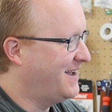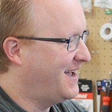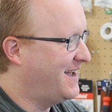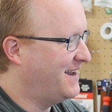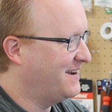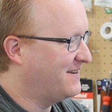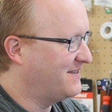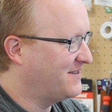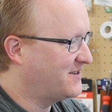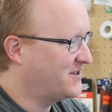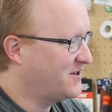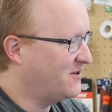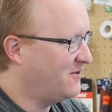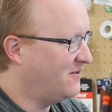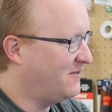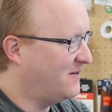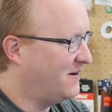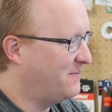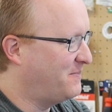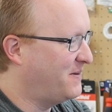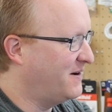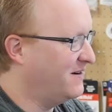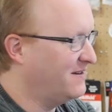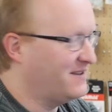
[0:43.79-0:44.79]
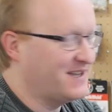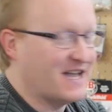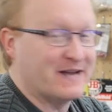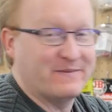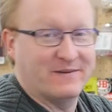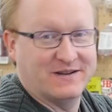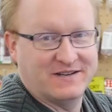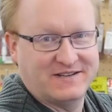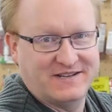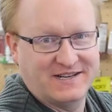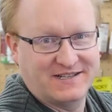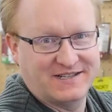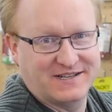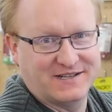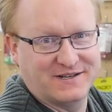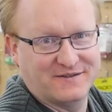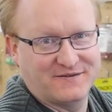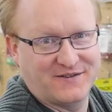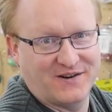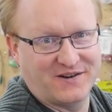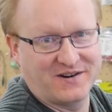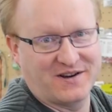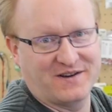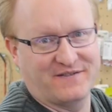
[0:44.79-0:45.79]
And so apparently I'm addicted
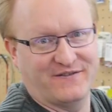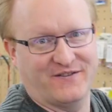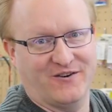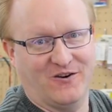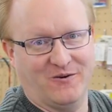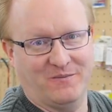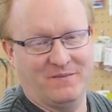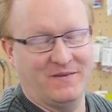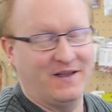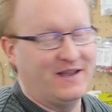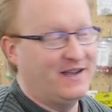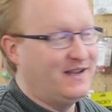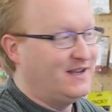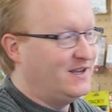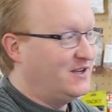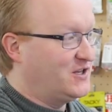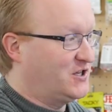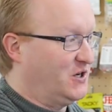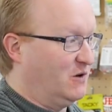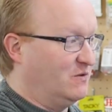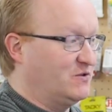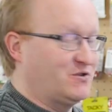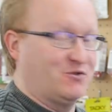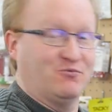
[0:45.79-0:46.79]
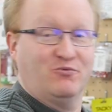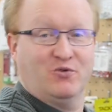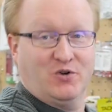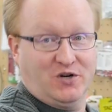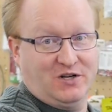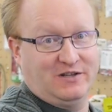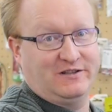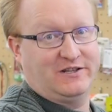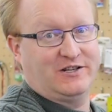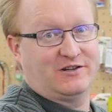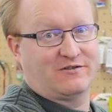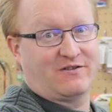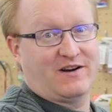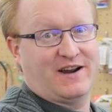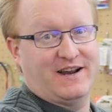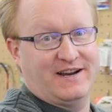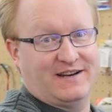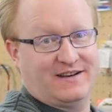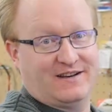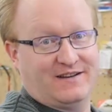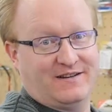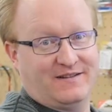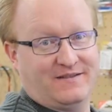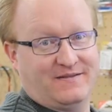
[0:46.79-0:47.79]
to funky foam. So it's really
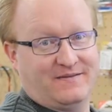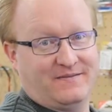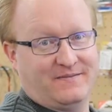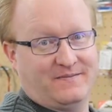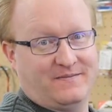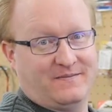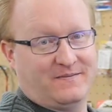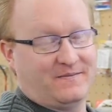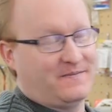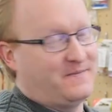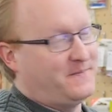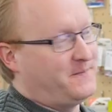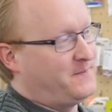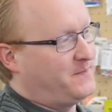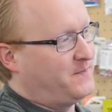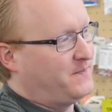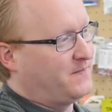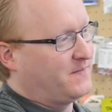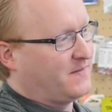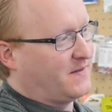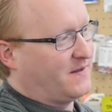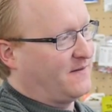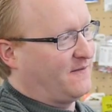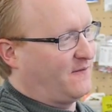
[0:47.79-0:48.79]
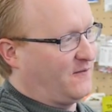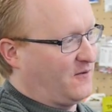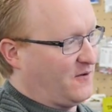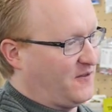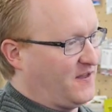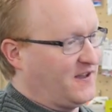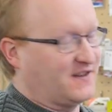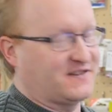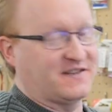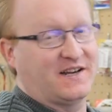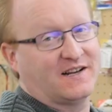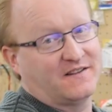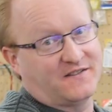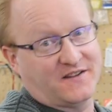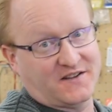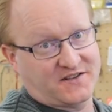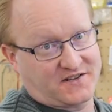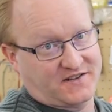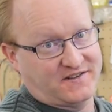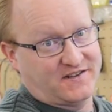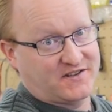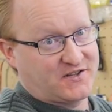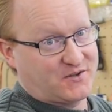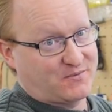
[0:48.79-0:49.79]
great for things like
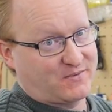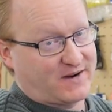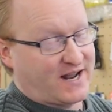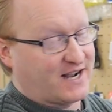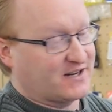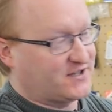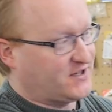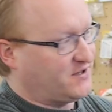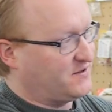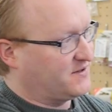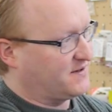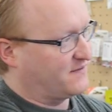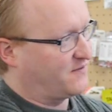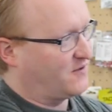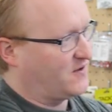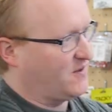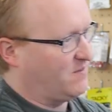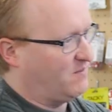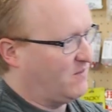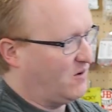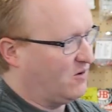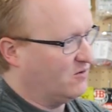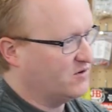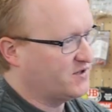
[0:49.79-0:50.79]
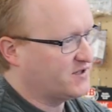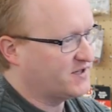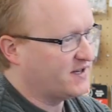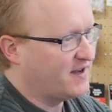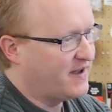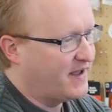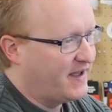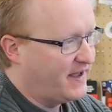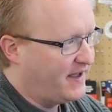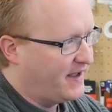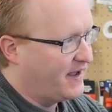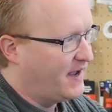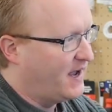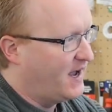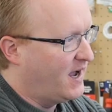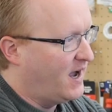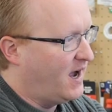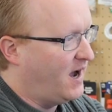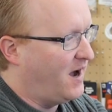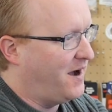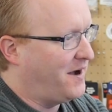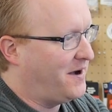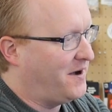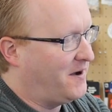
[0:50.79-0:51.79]
this, and this is what I actually use it for the most.
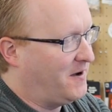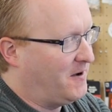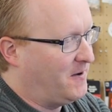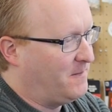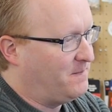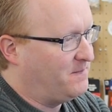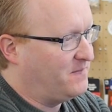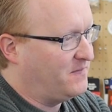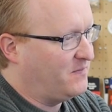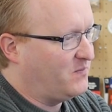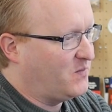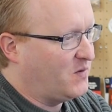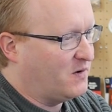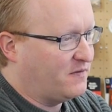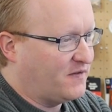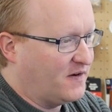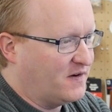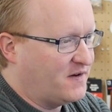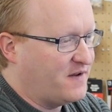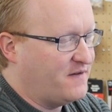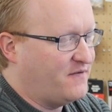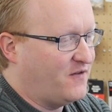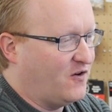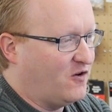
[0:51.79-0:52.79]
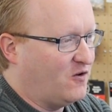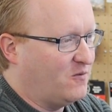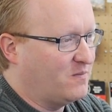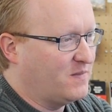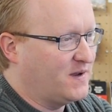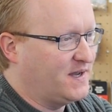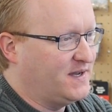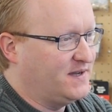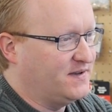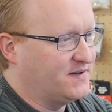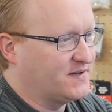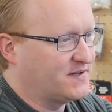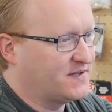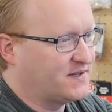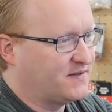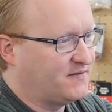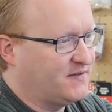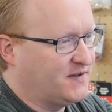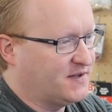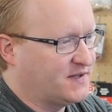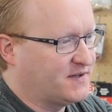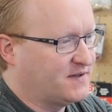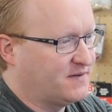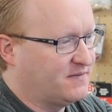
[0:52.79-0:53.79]
Funky foam is
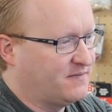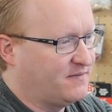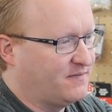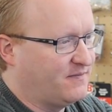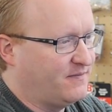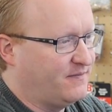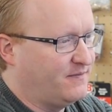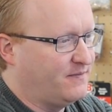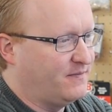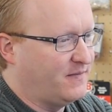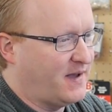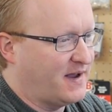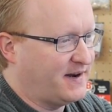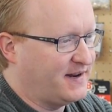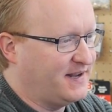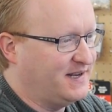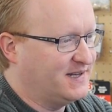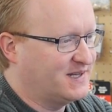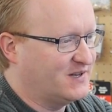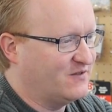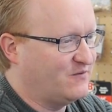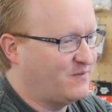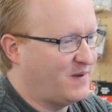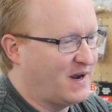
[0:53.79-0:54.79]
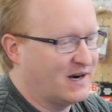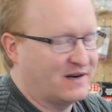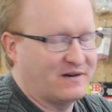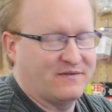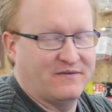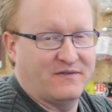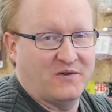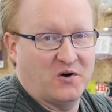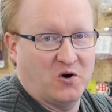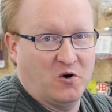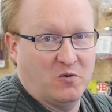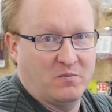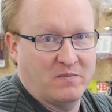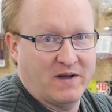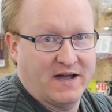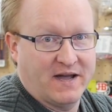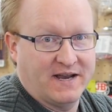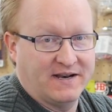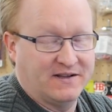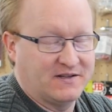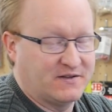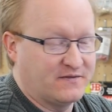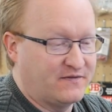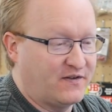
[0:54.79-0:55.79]
this adhesive-backed foam,
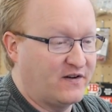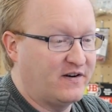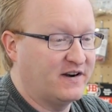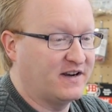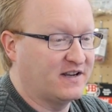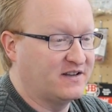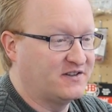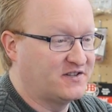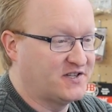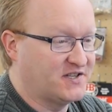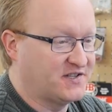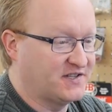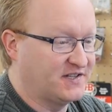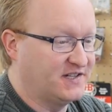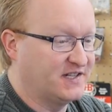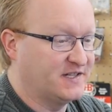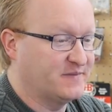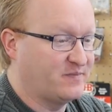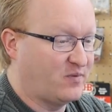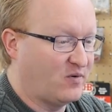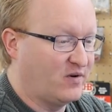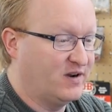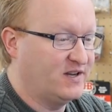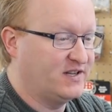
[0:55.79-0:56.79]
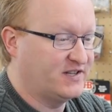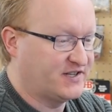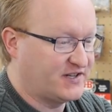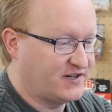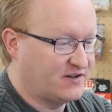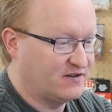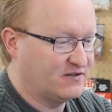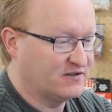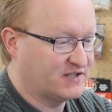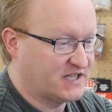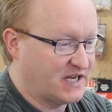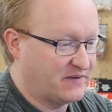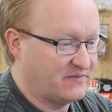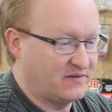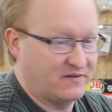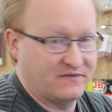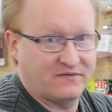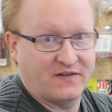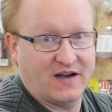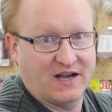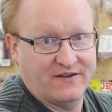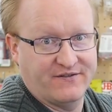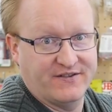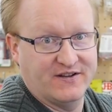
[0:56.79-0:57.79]
and it's very consistent. It's
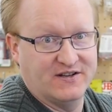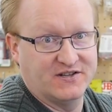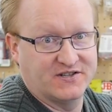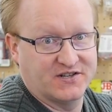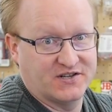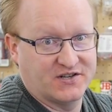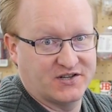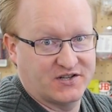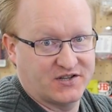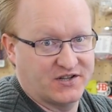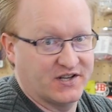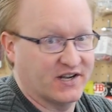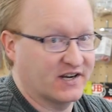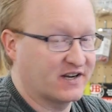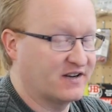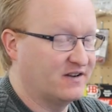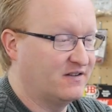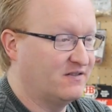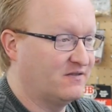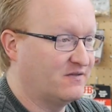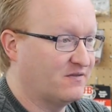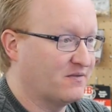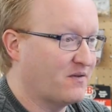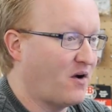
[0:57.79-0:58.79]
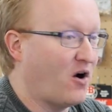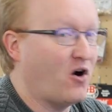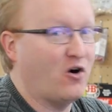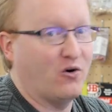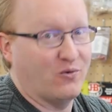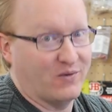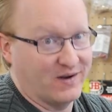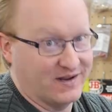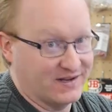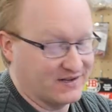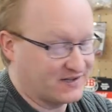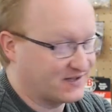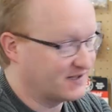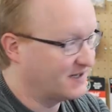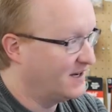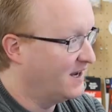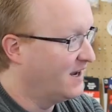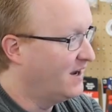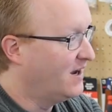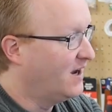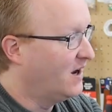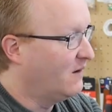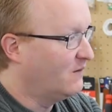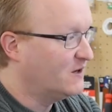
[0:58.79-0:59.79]
0.075 inches thick, always,
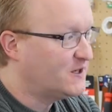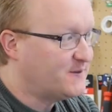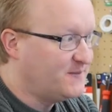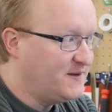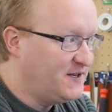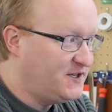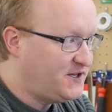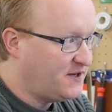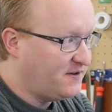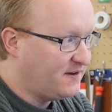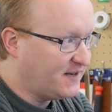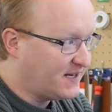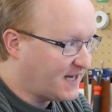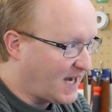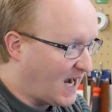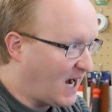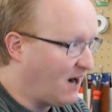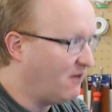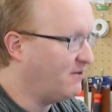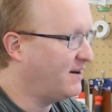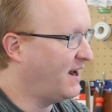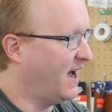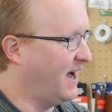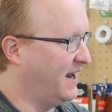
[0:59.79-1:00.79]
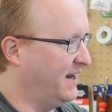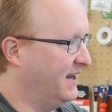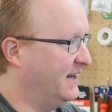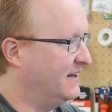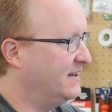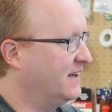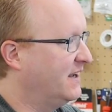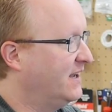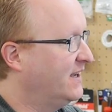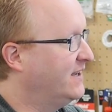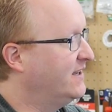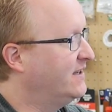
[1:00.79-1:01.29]
which means you can count on it.